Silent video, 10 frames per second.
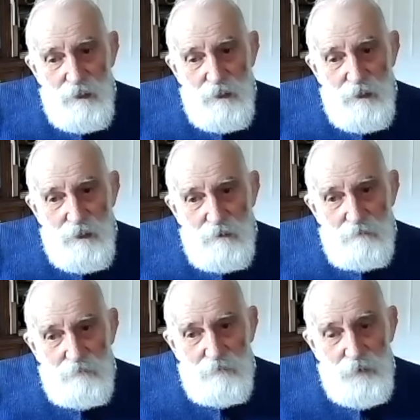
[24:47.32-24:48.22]

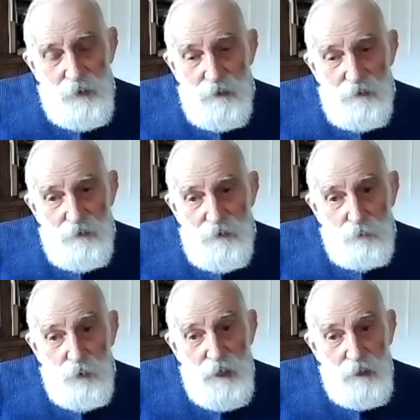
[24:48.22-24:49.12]
the
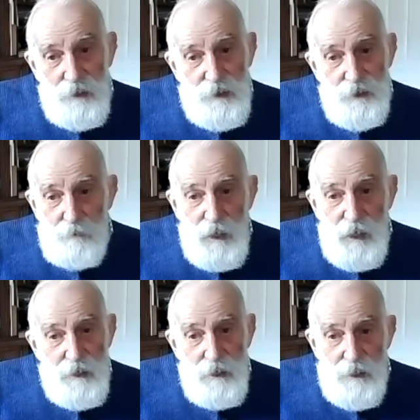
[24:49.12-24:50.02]
world is the
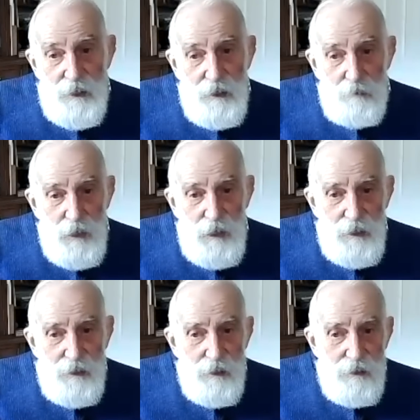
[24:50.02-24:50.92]
blind leading the
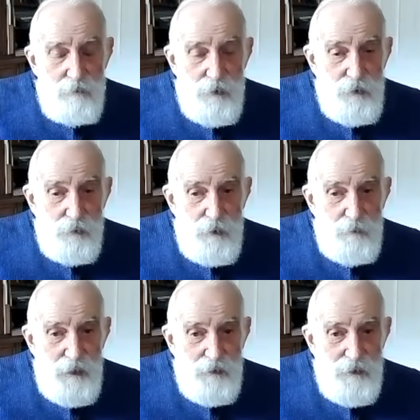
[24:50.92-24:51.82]
blind. That's what it's all
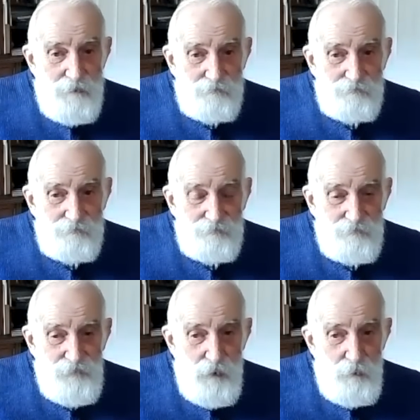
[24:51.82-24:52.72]
about.
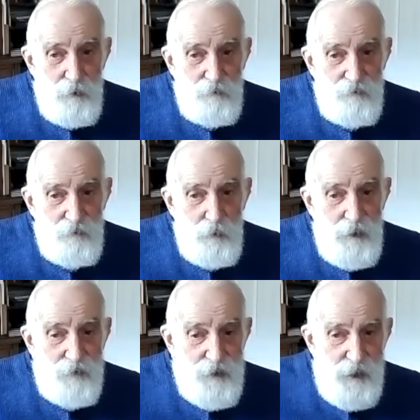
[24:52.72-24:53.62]
So we all fall
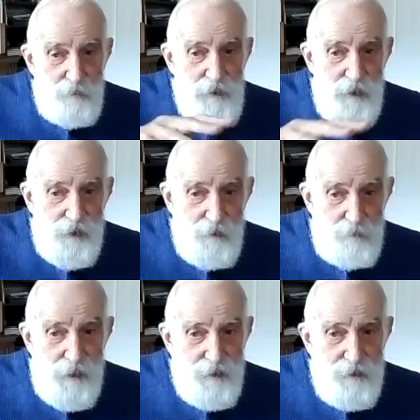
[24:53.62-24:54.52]
ever deeper into the
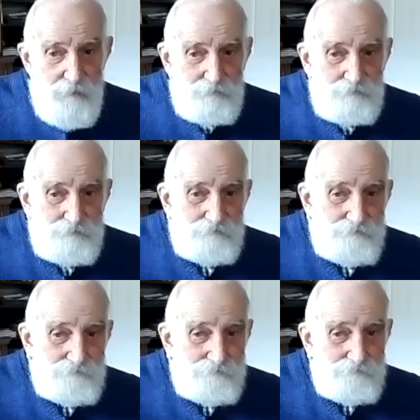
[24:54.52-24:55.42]
pit.
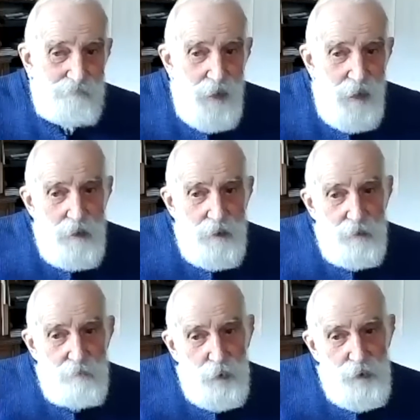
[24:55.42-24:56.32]

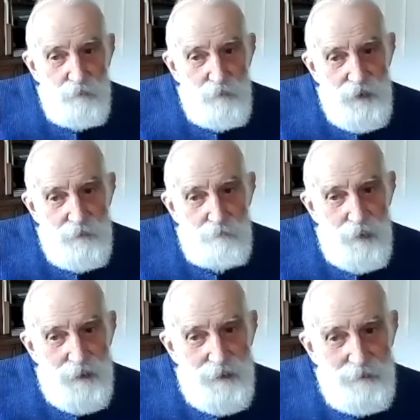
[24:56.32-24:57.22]
The bottomless
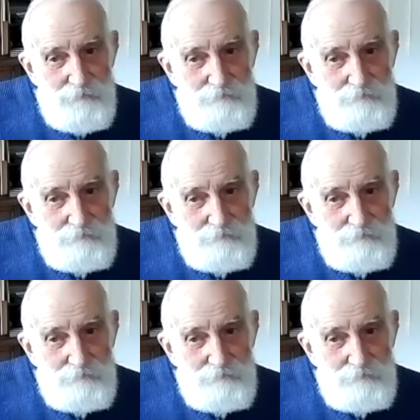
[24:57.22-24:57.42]
pit.